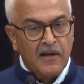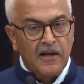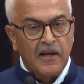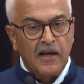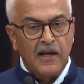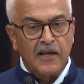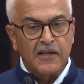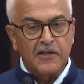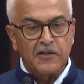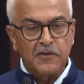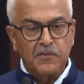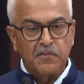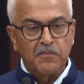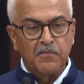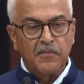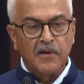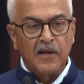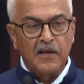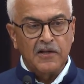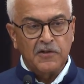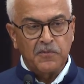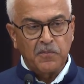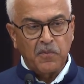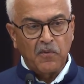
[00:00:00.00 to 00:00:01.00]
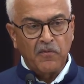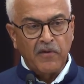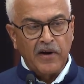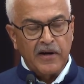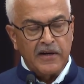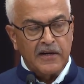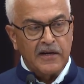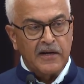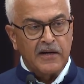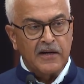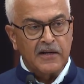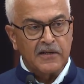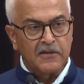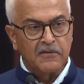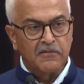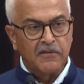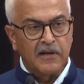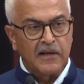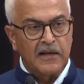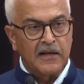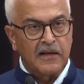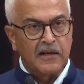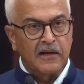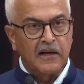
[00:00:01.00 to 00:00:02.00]
has provided us
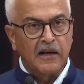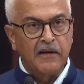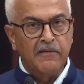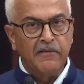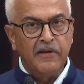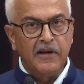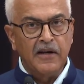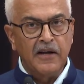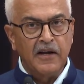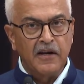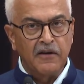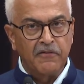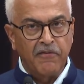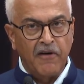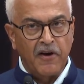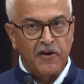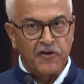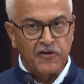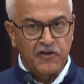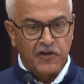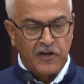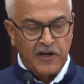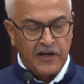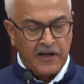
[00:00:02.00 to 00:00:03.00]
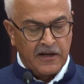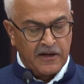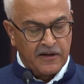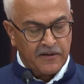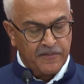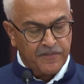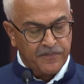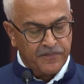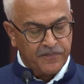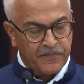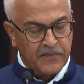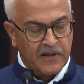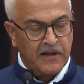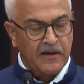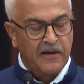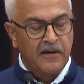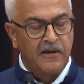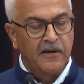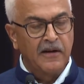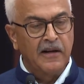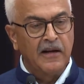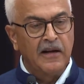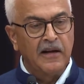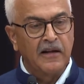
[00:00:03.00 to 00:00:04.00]
very convenient functioning
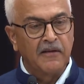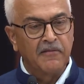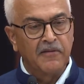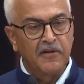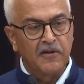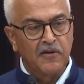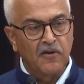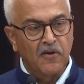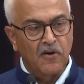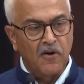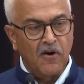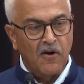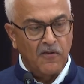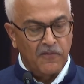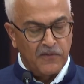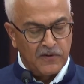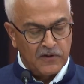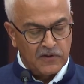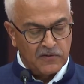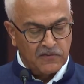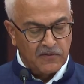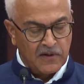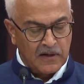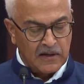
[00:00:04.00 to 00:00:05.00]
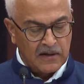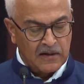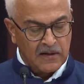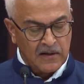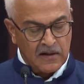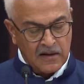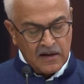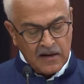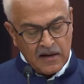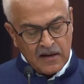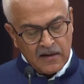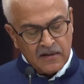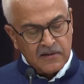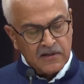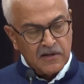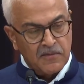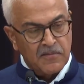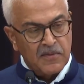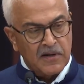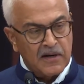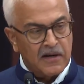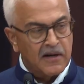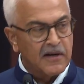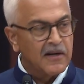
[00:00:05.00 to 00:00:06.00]
in dealing with your office work.
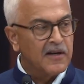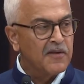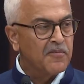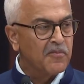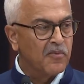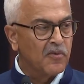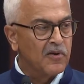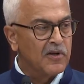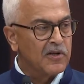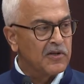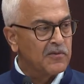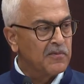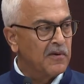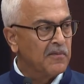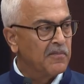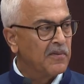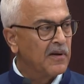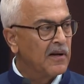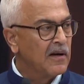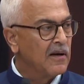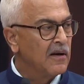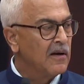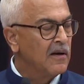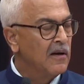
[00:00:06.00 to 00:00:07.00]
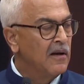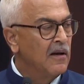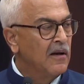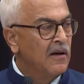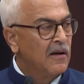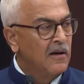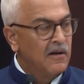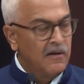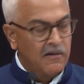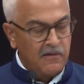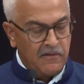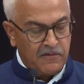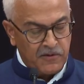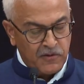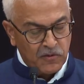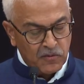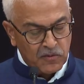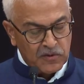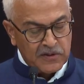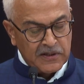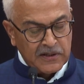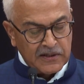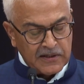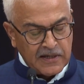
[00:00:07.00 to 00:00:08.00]
Similarly, police people
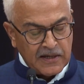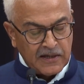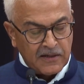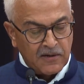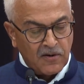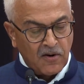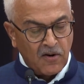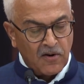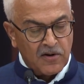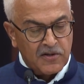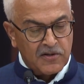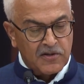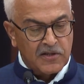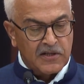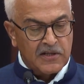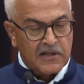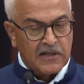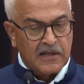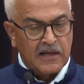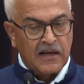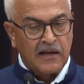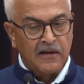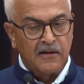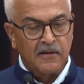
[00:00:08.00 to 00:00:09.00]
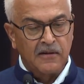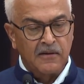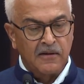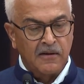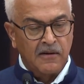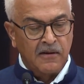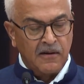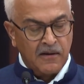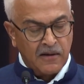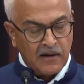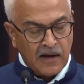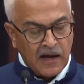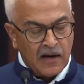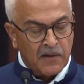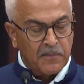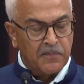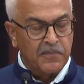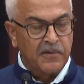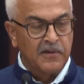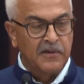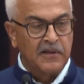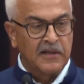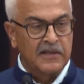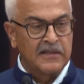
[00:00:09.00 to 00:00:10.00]
using technology can help
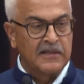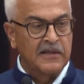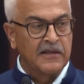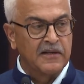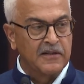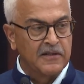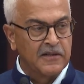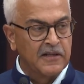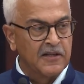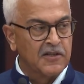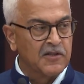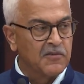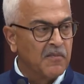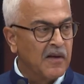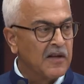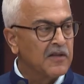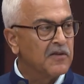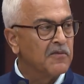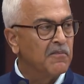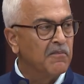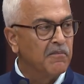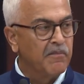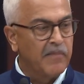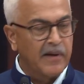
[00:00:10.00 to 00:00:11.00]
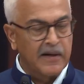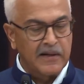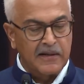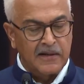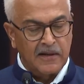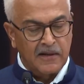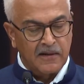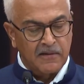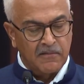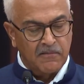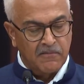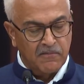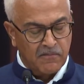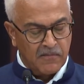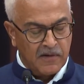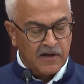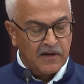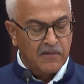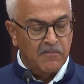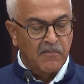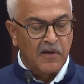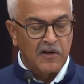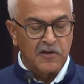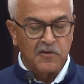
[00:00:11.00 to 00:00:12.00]
the citizens much better in
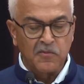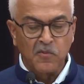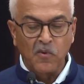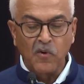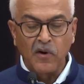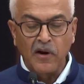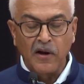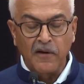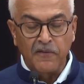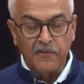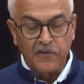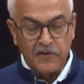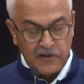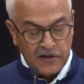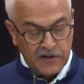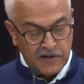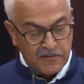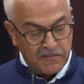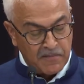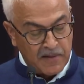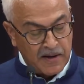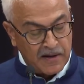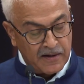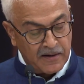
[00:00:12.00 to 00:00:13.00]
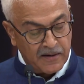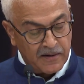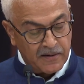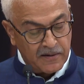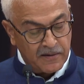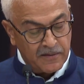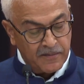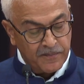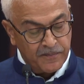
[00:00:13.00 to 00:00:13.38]
much more efficient manner.